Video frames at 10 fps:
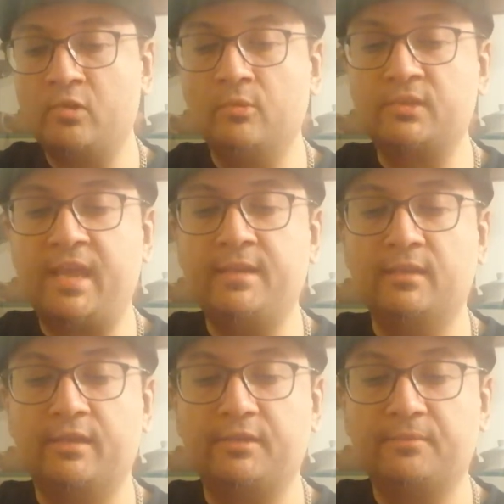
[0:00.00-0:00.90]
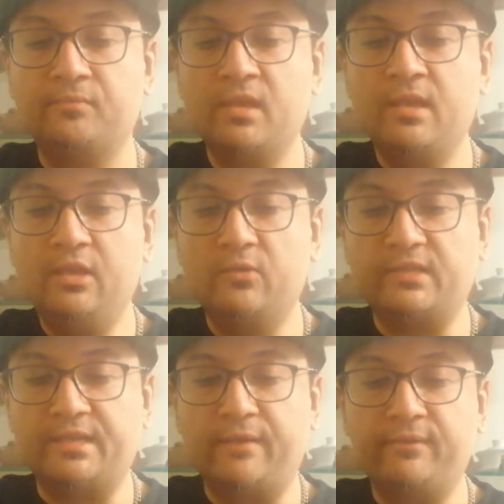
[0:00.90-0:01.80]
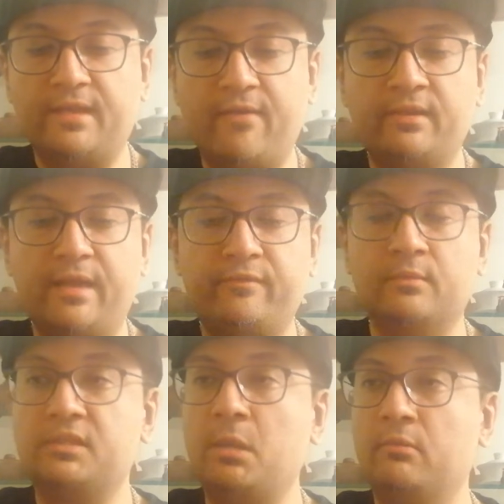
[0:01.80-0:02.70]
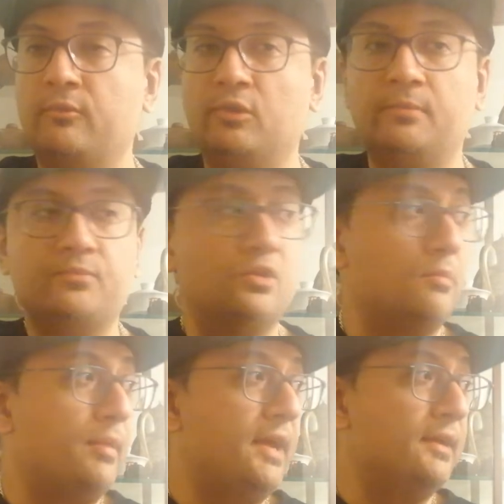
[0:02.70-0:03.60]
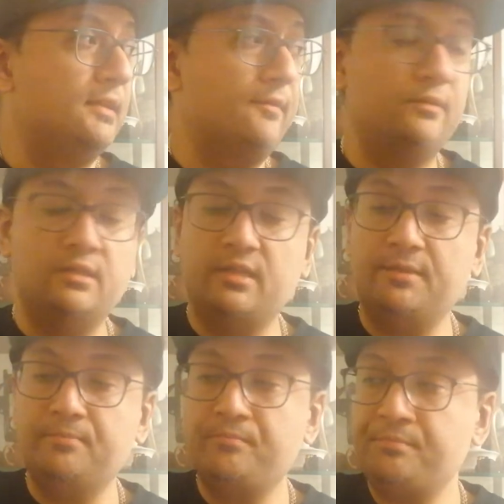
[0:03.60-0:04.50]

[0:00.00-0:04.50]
Almost candy-like, which I definitely haven't had from this tea before. So the bag definitely